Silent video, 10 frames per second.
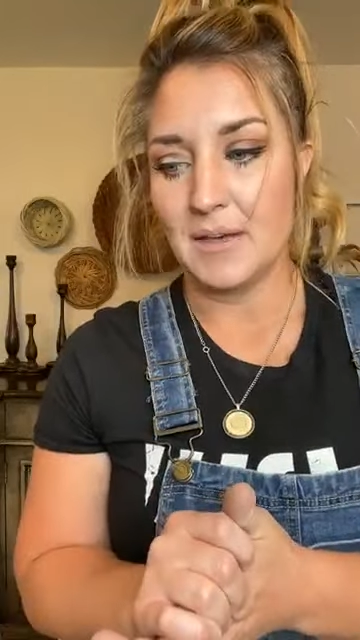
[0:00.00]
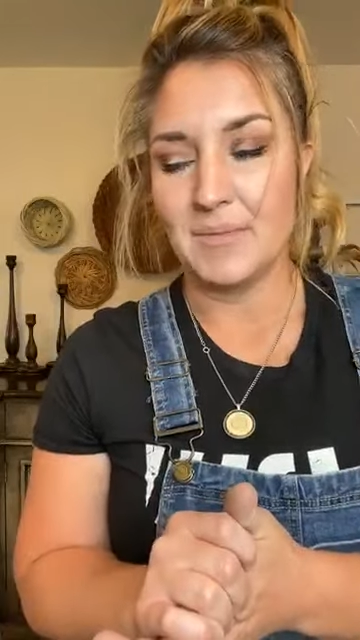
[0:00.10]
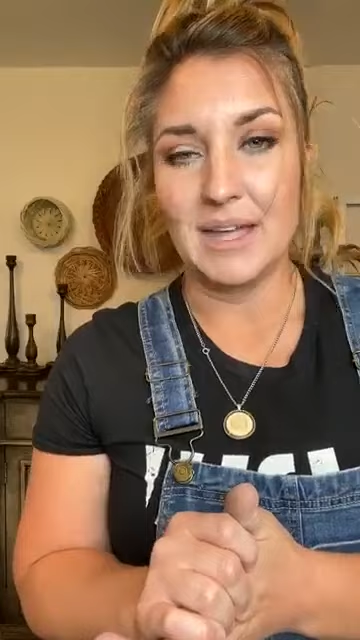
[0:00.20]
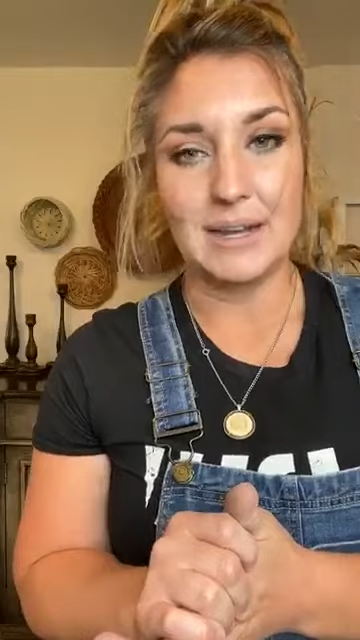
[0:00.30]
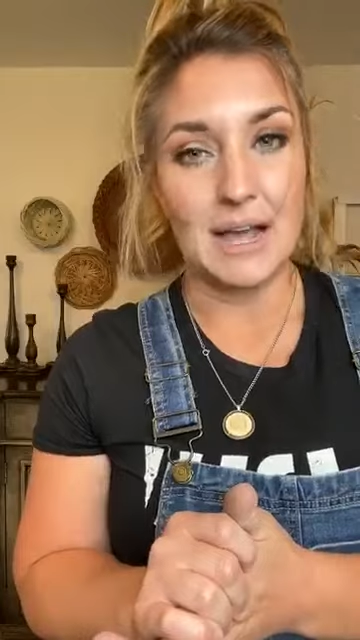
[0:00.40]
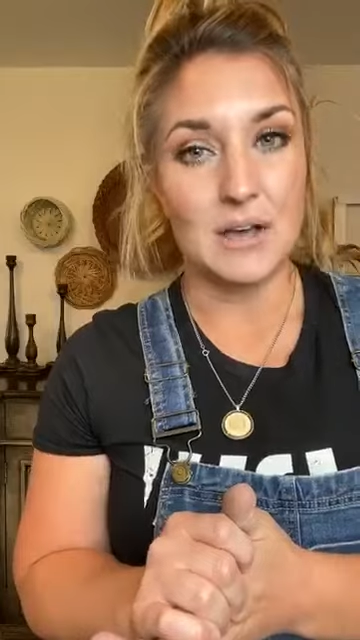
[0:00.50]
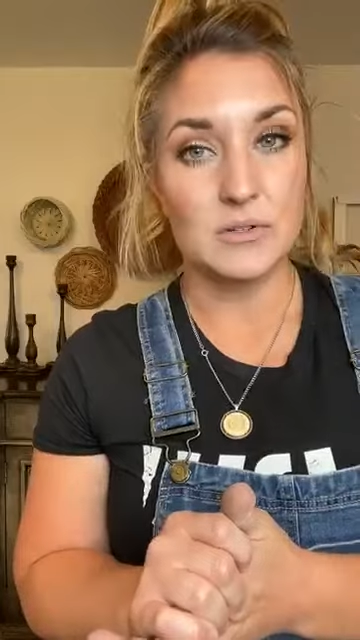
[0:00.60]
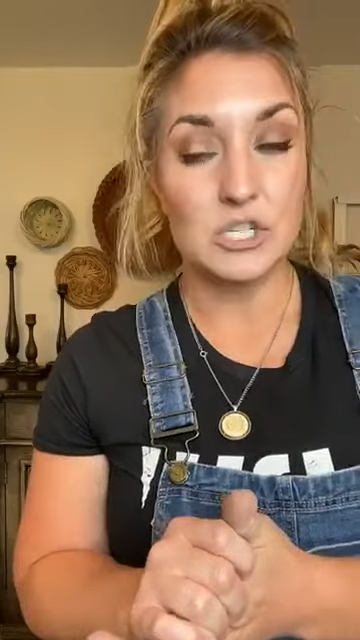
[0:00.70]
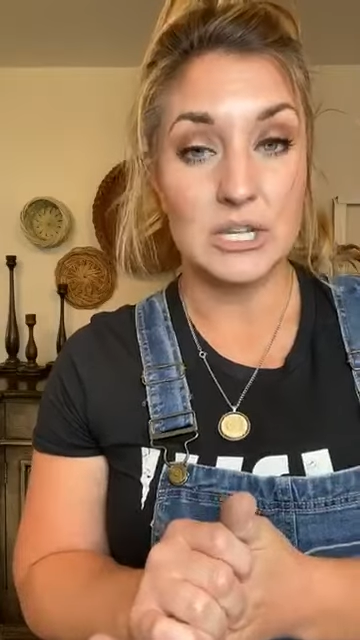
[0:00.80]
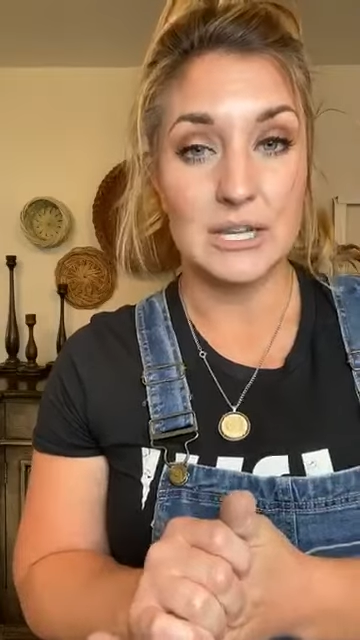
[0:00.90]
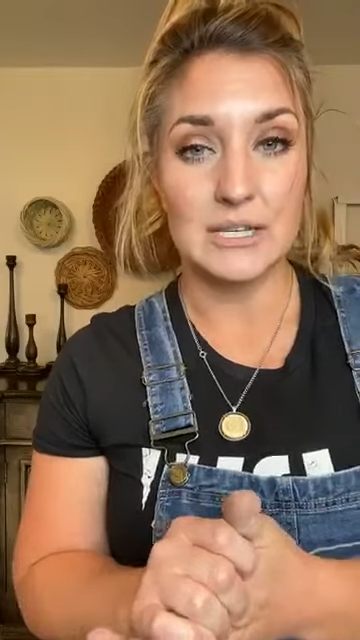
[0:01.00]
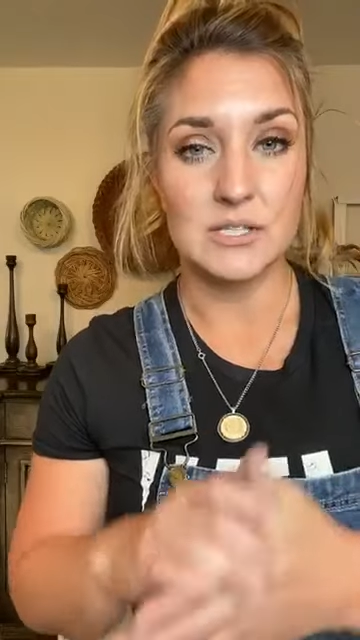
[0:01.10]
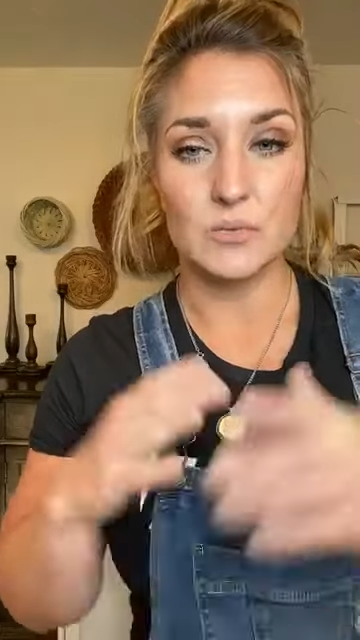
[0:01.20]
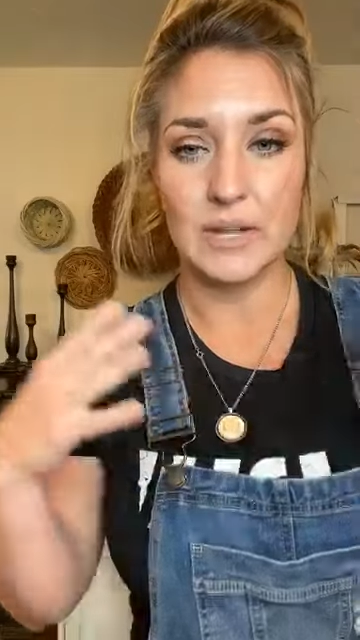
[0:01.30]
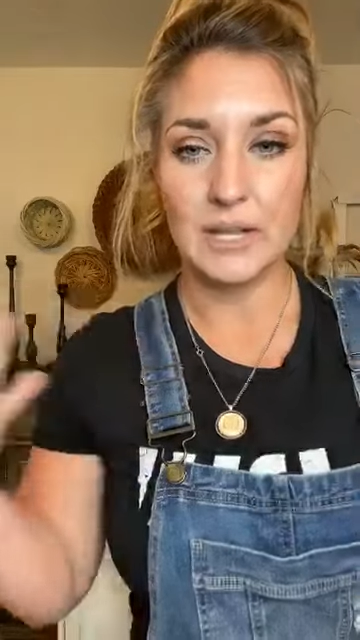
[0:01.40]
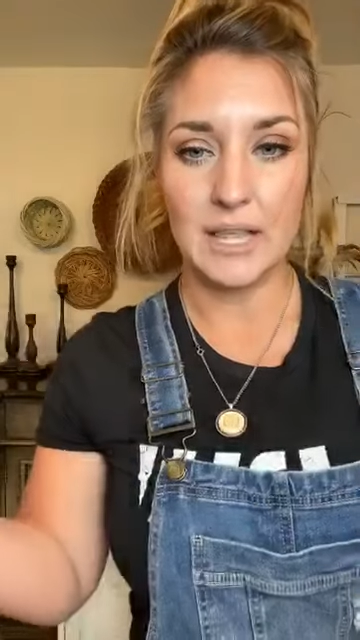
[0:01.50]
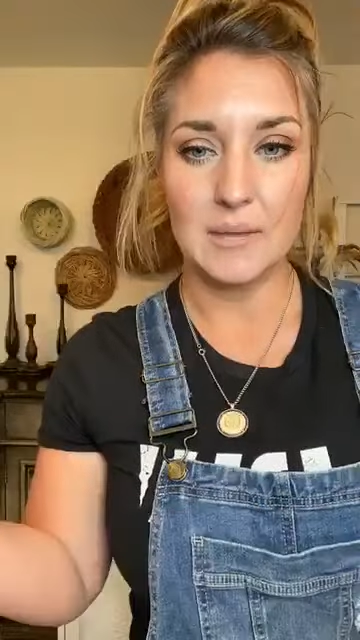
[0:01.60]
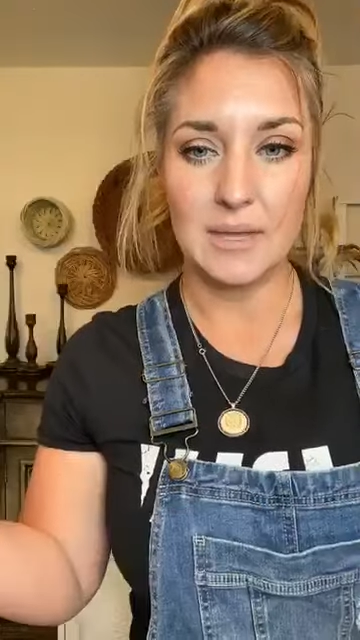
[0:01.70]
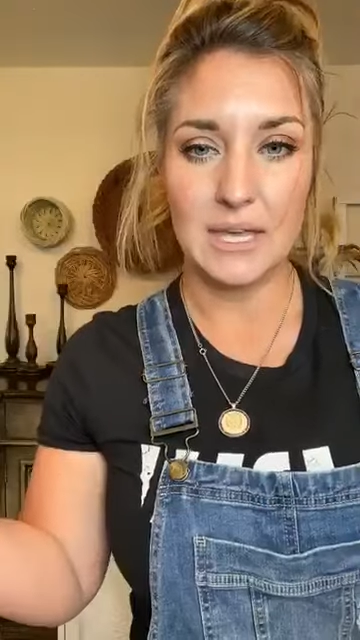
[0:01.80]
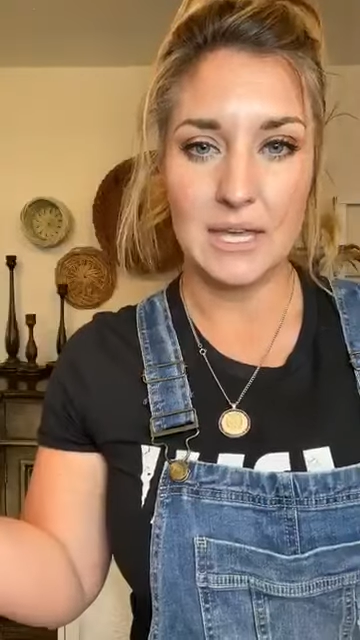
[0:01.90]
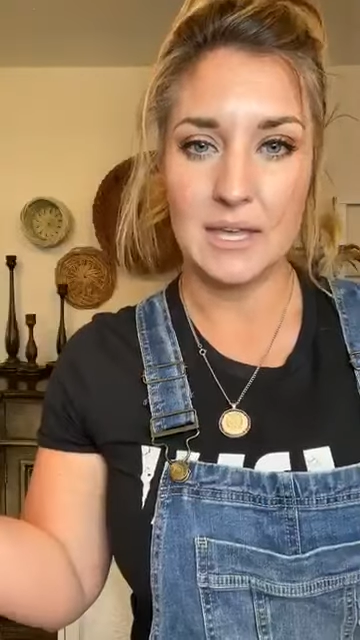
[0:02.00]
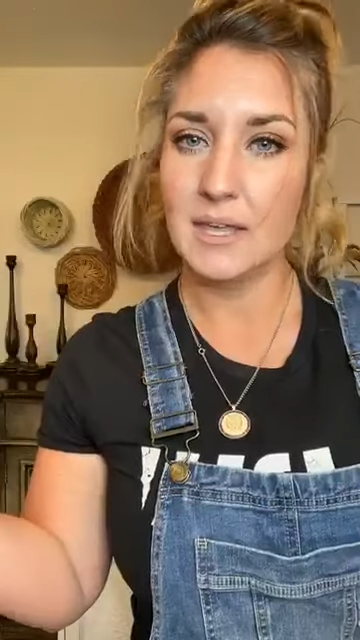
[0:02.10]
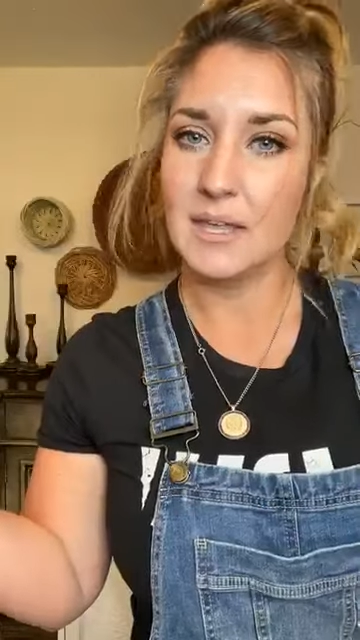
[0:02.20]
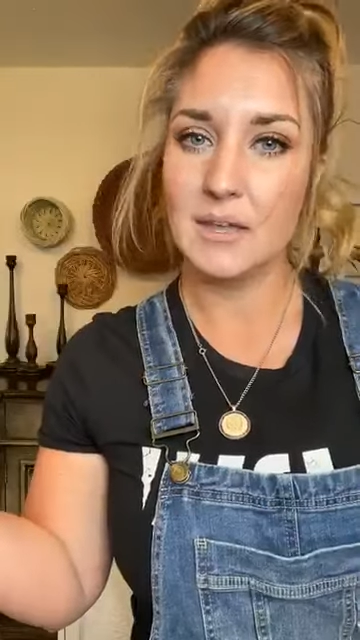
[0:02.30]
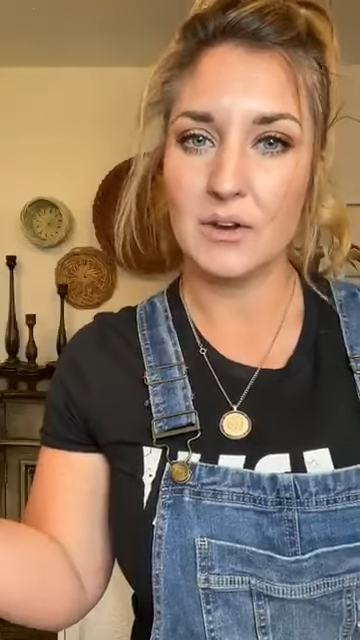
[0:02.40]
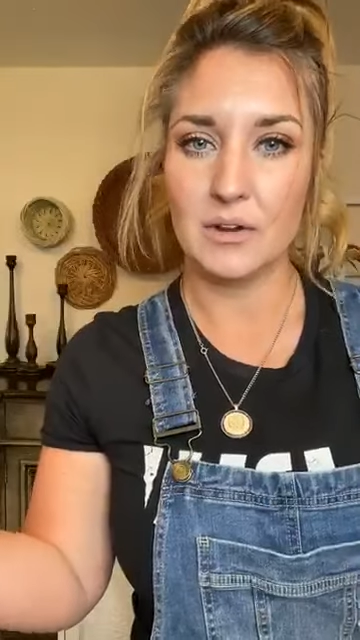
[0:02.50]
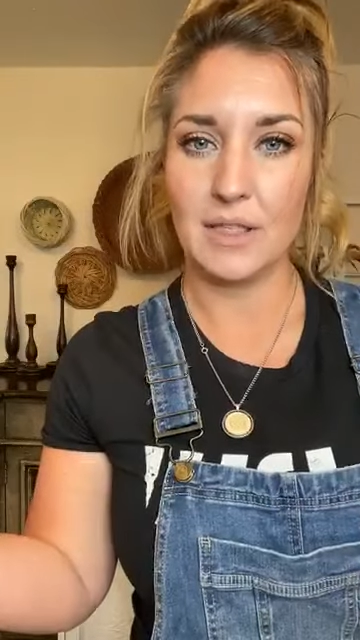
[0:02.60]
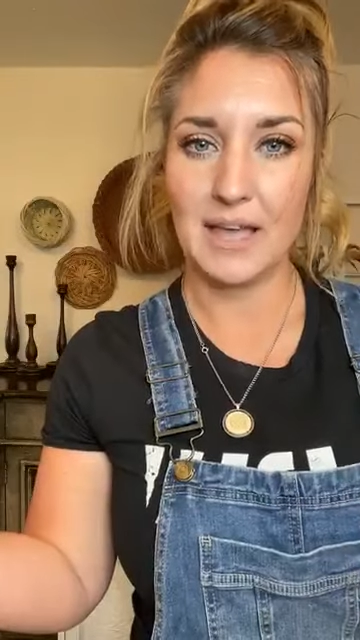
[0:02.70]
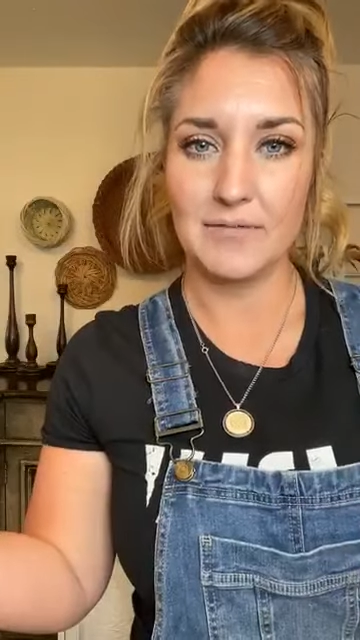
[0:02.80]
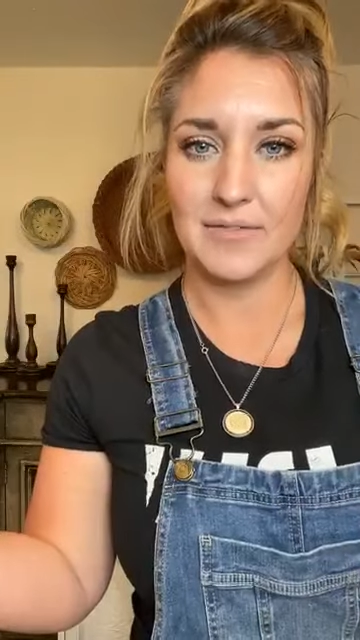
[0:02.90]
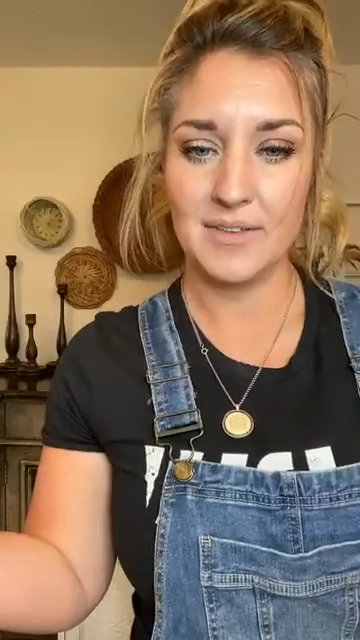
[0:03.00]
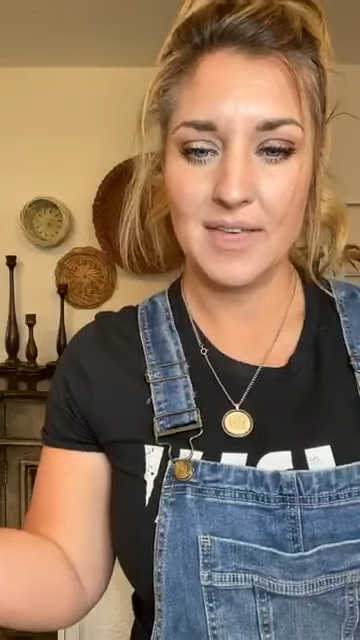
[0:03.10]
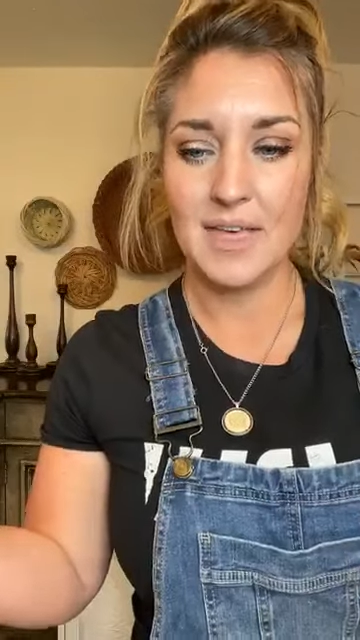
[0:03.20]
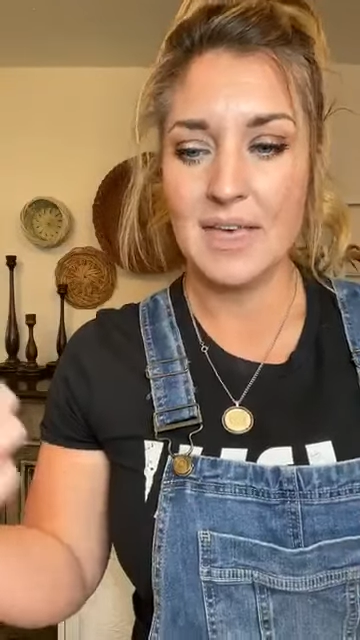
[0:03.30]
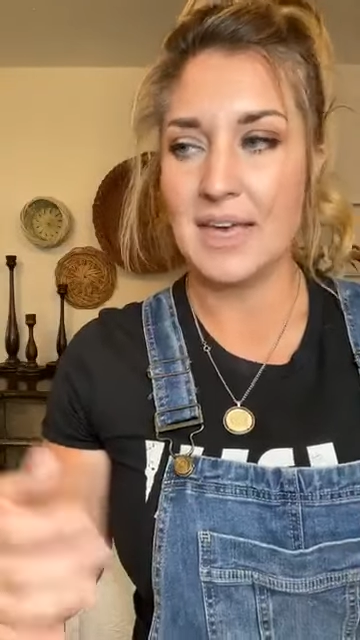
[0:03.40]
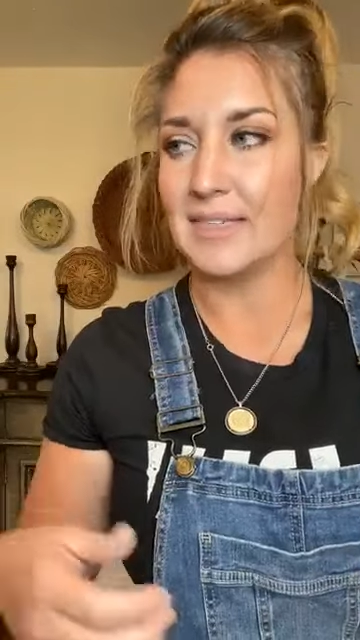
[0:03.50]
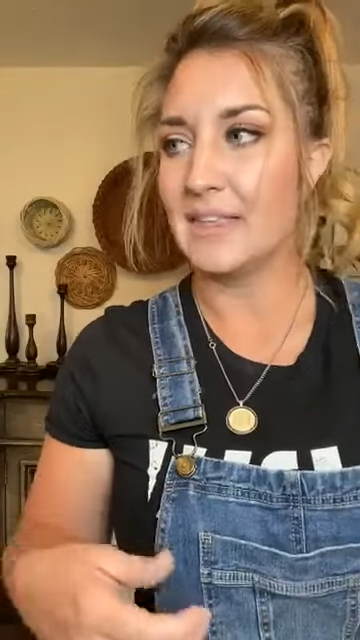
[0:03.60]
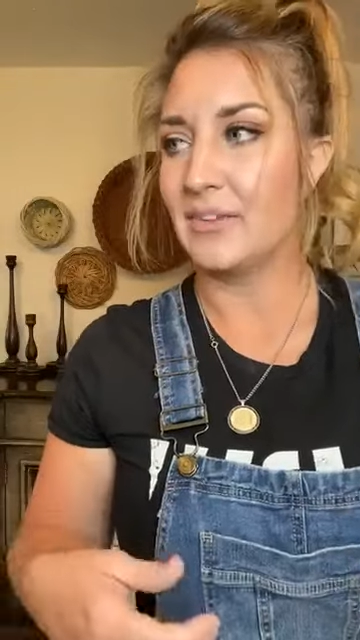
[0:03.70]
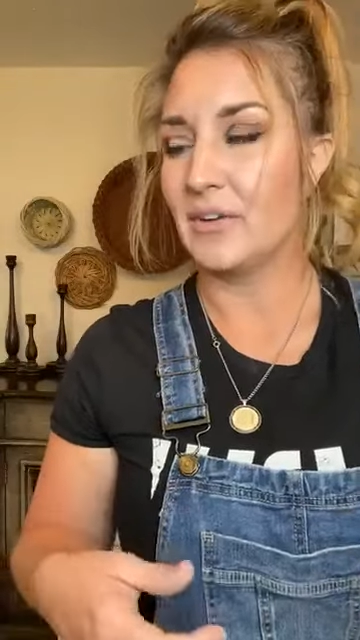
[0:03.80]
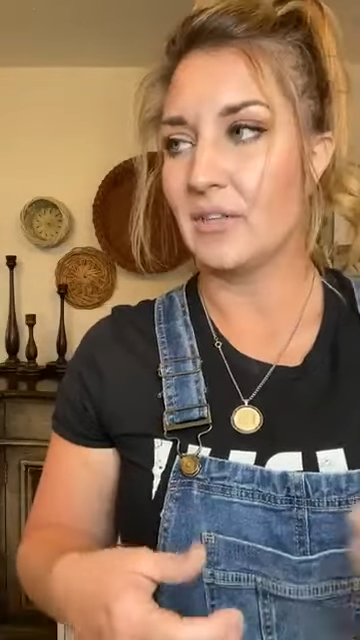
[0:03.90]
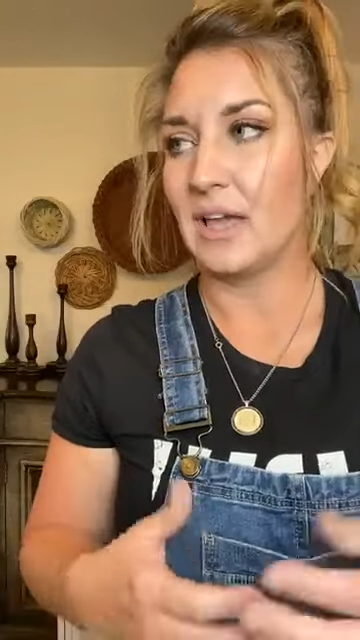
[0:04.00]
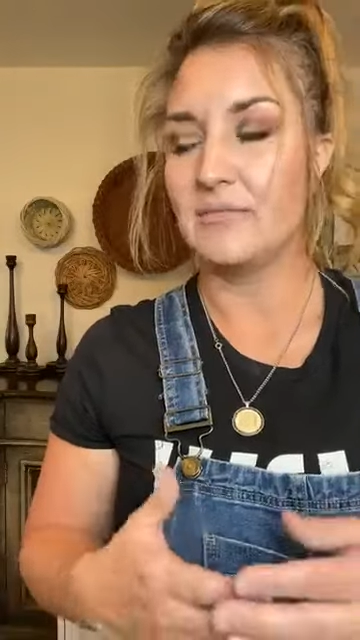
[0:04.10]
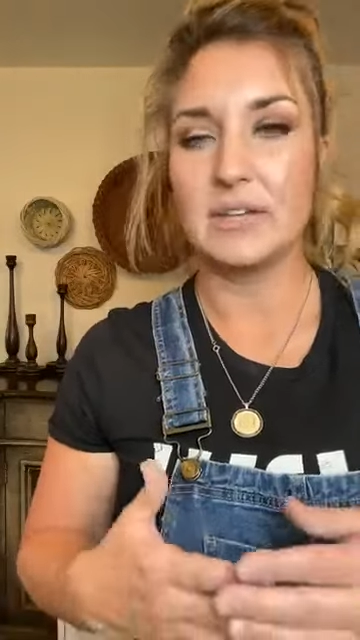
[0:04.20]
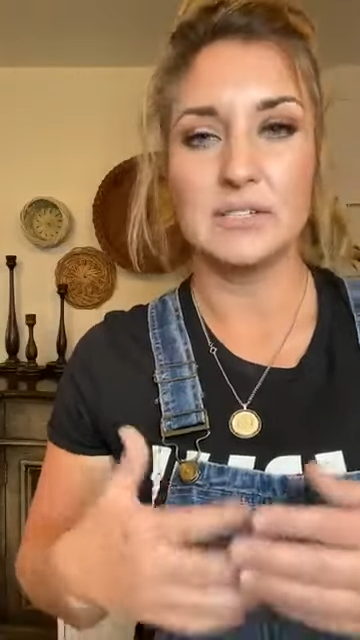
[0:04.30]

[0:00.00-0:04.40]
And now she is reclaiming her life and living her life.